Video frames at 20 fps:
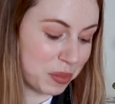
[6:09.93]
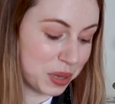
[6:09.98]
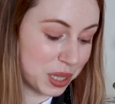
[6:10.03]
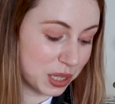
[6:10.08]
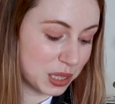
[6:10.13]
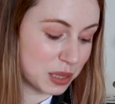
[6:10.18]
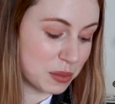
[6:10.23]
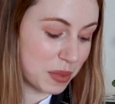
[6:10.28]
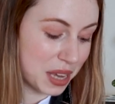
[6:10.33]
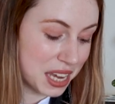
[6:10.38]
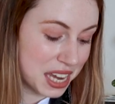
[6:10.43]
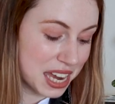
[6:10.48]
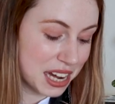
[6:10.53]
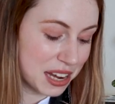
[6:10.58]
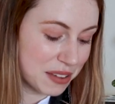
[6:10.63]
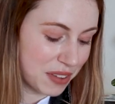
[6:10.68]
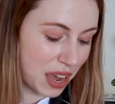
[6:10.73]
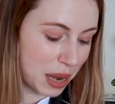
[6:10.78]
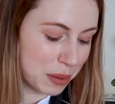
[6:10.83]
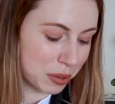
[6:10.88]
Because me
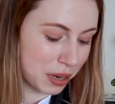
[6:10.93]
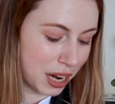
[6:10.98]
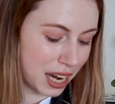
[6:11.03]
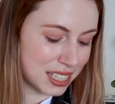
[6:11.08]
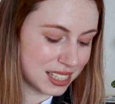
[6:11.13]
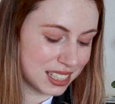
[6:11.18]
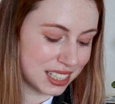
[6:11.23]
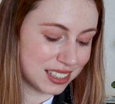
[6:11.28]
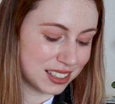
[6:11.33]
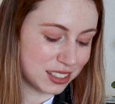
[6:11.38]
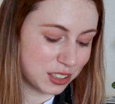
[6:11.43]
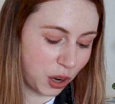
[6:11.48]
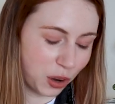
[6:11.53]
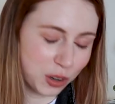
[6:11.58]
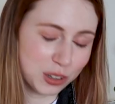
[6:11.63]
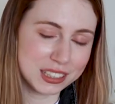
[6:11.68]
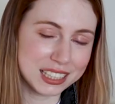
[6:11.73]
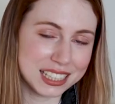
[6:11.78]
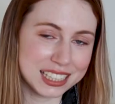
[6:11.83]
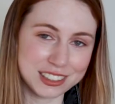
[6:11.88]
getting vaporized is
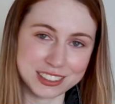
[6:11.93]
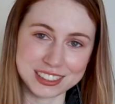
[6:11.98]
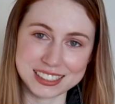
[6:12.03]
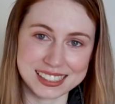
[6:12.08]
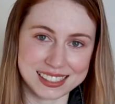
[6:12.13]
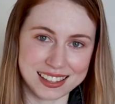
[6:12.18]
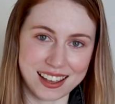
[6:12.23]
totally gonna